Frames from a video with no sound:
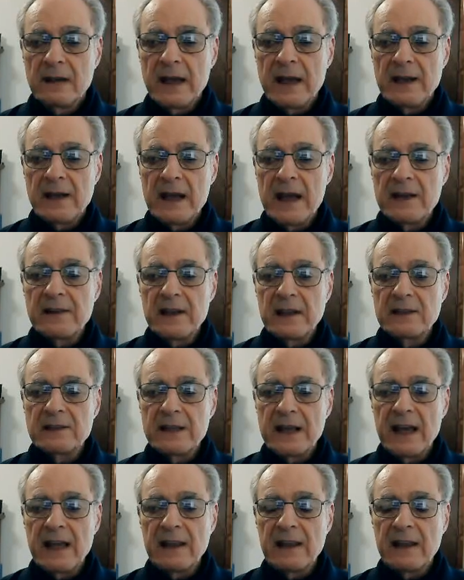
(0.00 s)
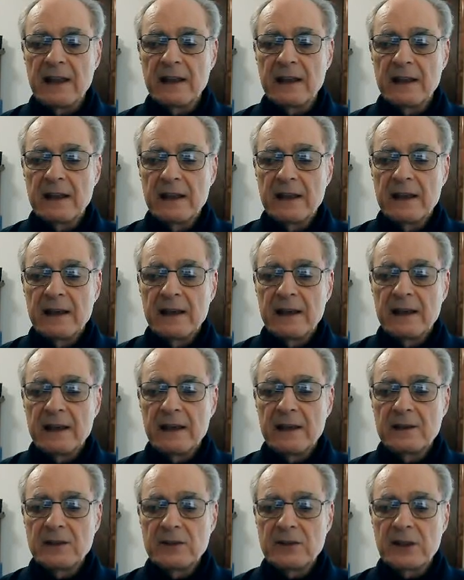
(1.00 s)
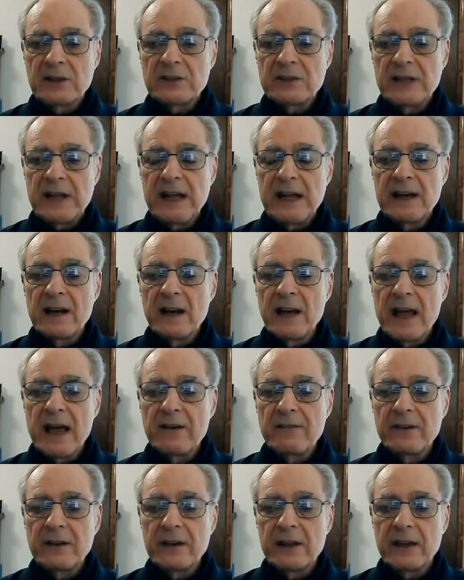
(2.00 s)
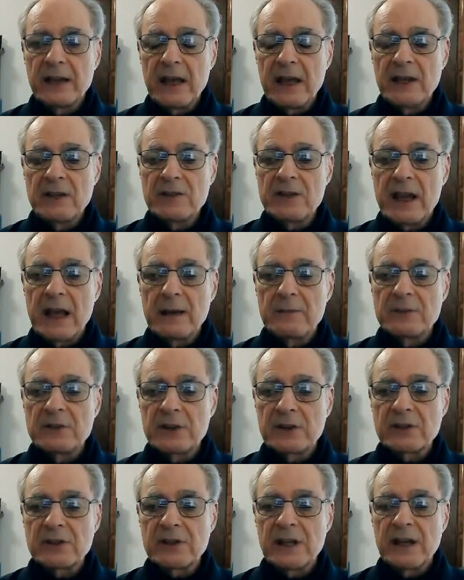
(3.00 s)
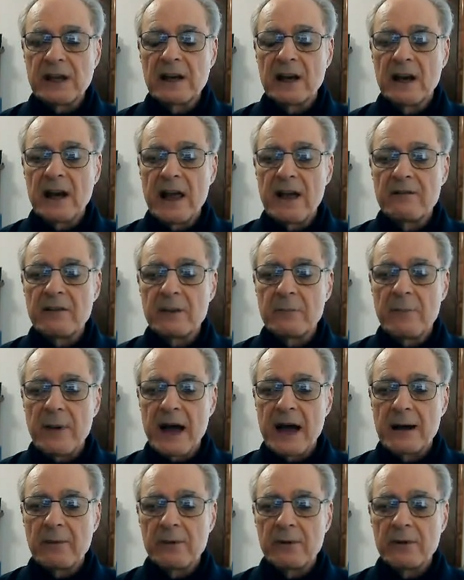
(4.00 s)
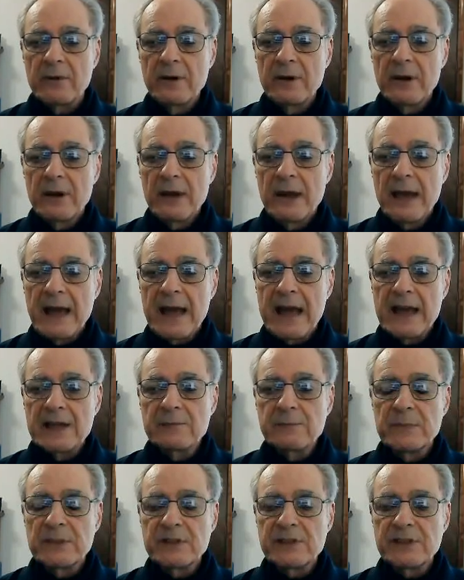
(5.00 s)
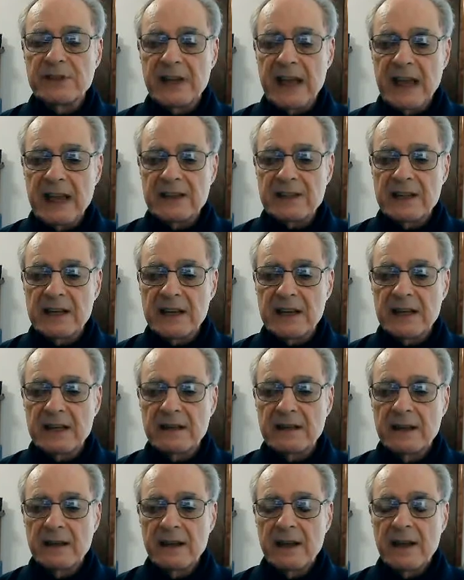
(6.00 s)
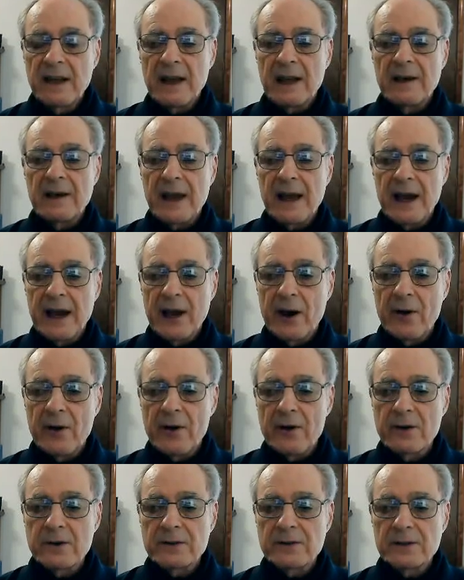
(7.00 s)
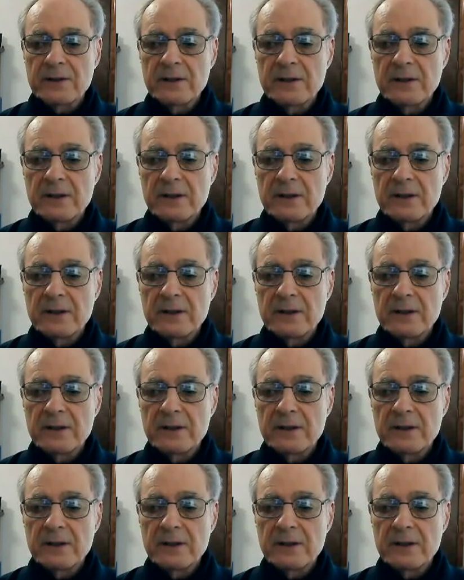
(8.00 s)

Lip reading: And yet they say the 1611, the King James 1611 Bible has mistakes in it and errors.